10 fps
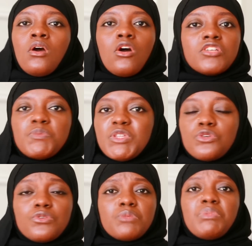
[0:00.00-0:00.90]

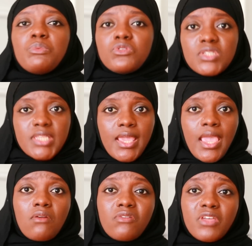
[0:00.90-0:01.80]
hospitals and people to take
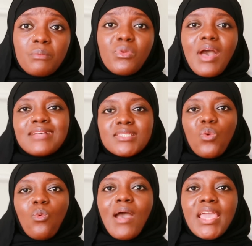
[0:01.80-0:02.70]
care of him. But as
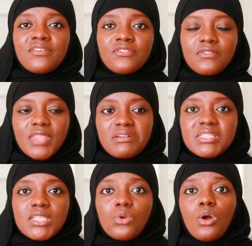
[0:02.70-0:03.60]
a wife, there
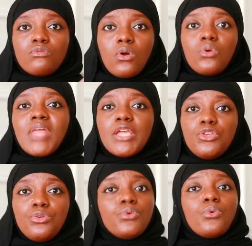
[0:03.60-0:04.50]
is still a role that
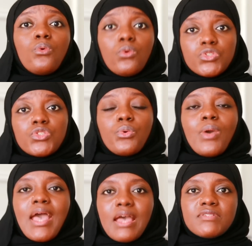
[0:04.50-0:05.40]
you
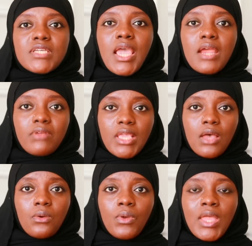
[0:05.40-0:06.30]
also have to carry
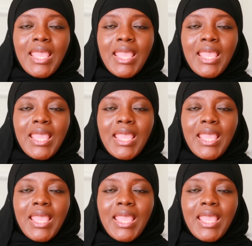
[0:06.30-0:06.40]
out.